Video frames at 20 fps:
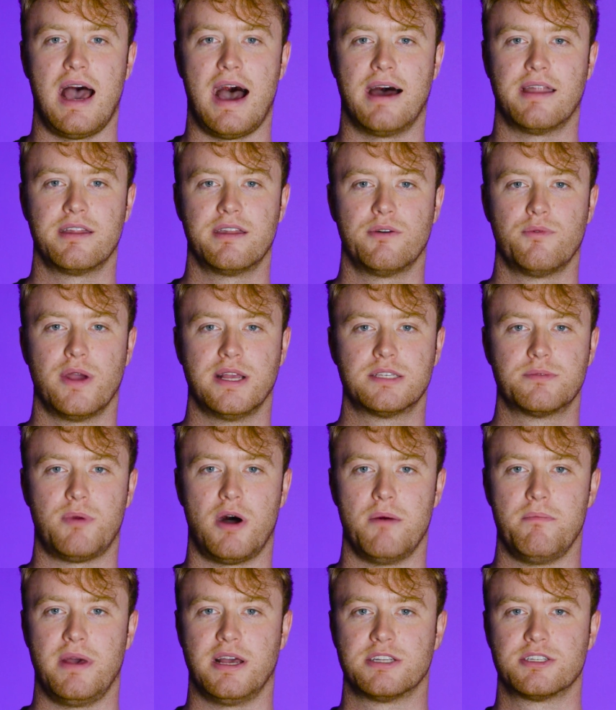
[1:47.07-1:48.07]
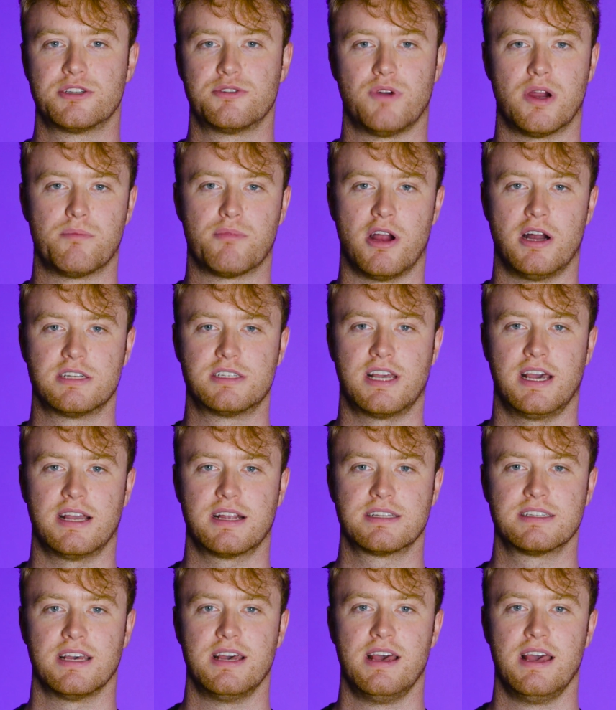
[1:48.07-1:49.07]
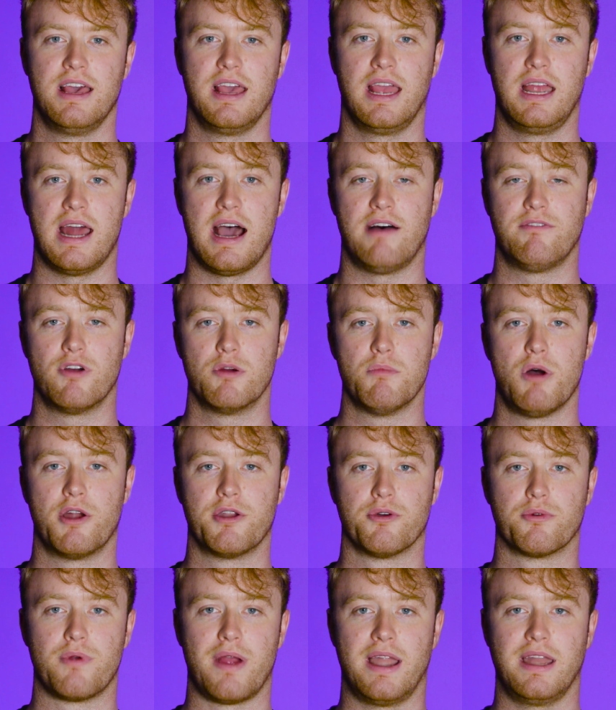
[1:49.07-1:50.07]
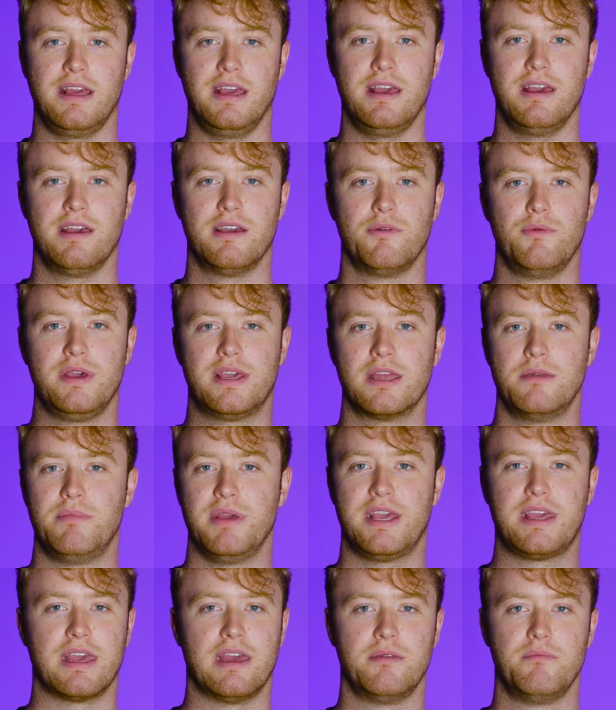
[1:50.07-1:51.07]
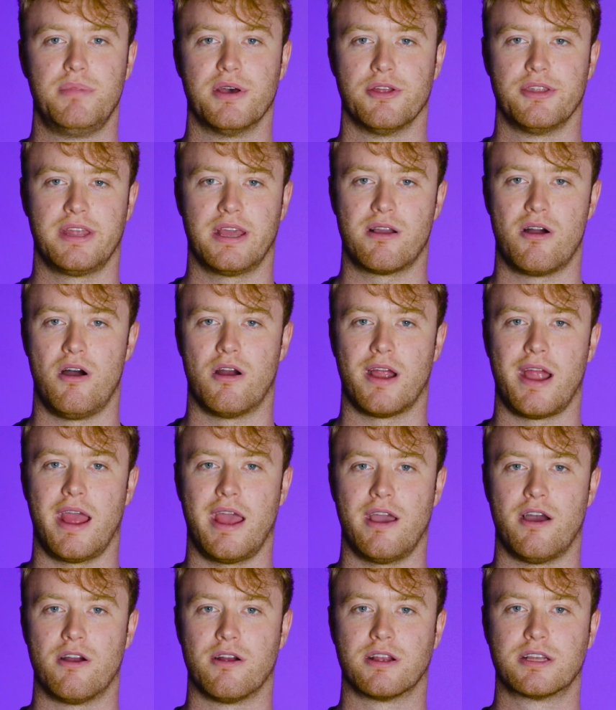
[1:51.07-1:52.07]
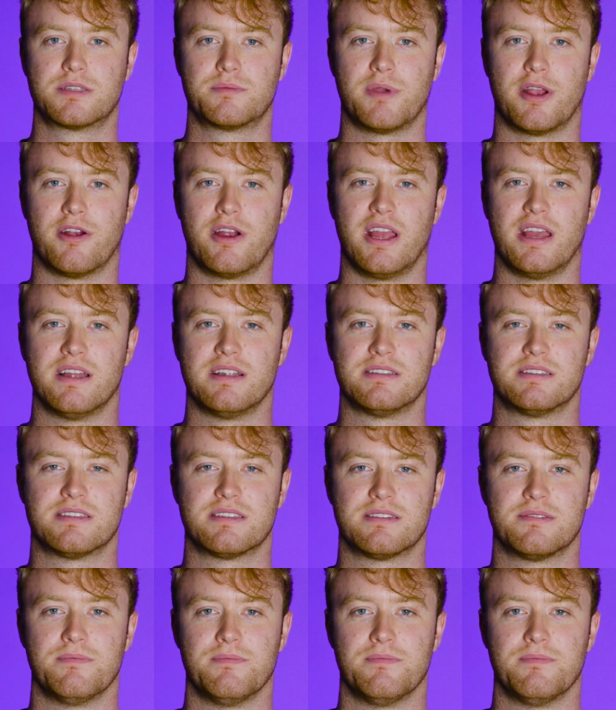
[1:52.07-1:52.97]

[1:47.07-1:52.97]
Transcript: added a wayspot mesh to our project, and have our model ready, we can begin building our AR experience.